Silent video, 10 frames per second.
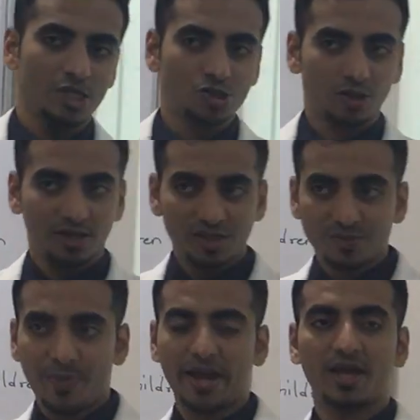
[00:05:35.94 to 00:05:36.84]
So
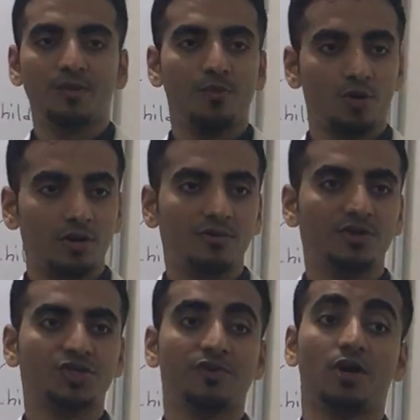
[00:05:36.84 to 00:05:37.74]
this banking portal
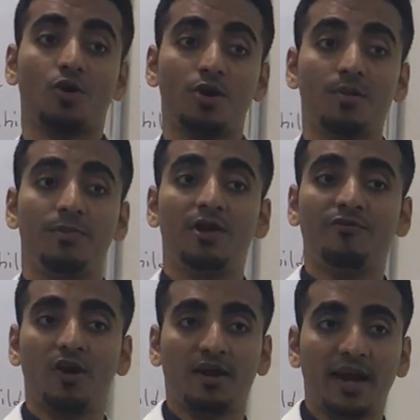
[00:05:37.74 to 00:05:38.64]
which you are going to build
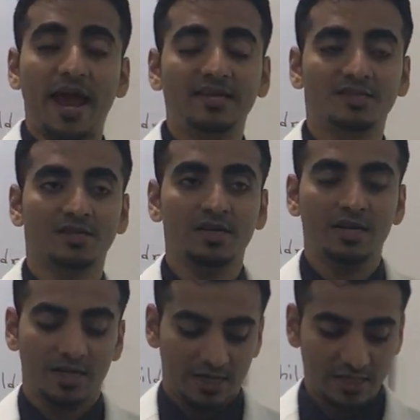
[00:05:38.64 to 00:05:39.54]
for a client
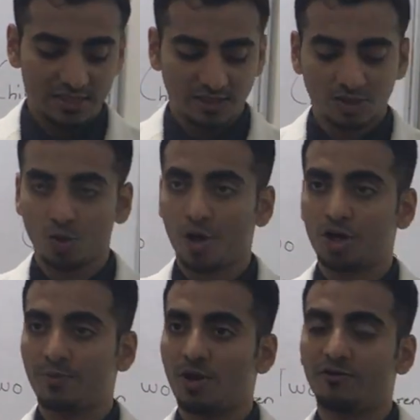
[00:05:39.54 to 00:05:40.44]
is
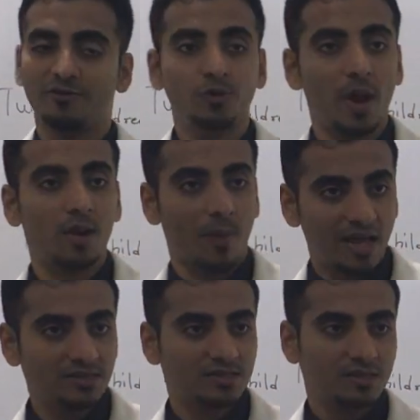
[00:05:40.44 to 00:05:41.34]
going to be of 12
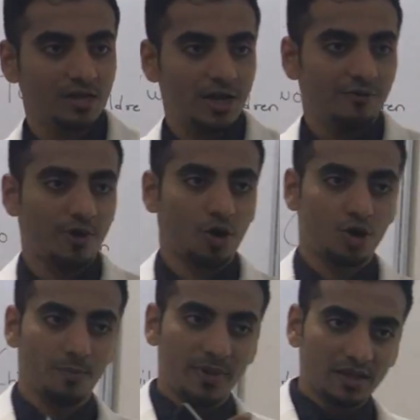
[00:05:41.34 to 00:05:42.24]
months. We are
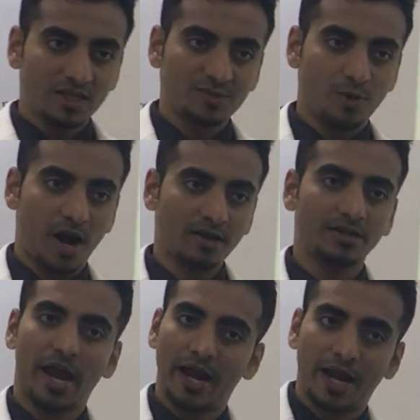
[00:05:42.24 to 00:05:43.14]
going to build this
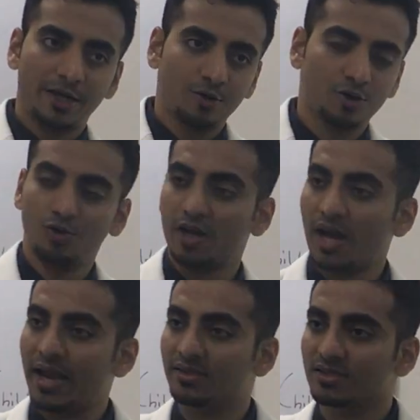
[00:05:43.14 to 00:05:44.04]
product and hand it over to our
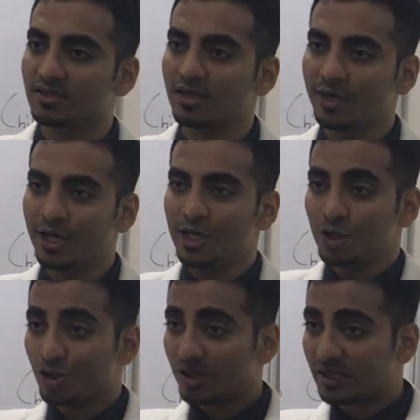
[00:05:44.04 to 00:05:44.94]
clients.
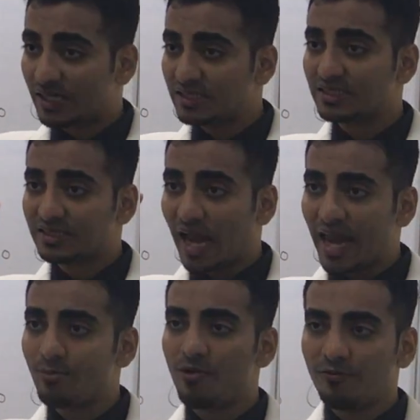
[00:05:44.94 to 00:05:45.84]
So this
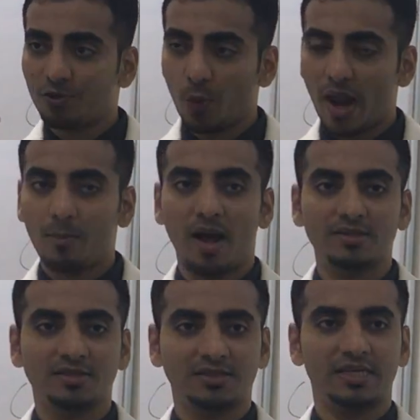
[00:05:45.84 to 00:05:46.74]
time of 12
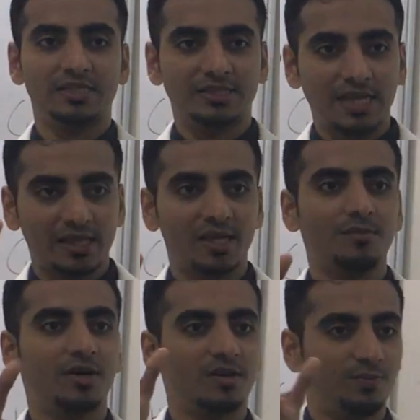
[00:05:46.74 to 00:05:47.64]
months is
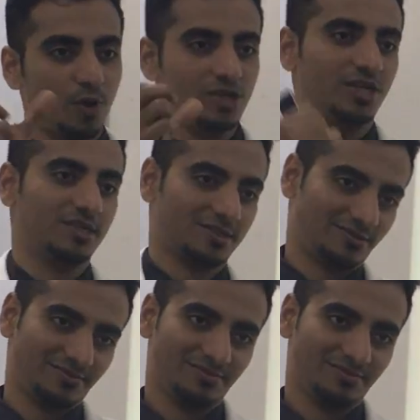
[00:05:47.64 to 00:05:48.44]
nothing but a project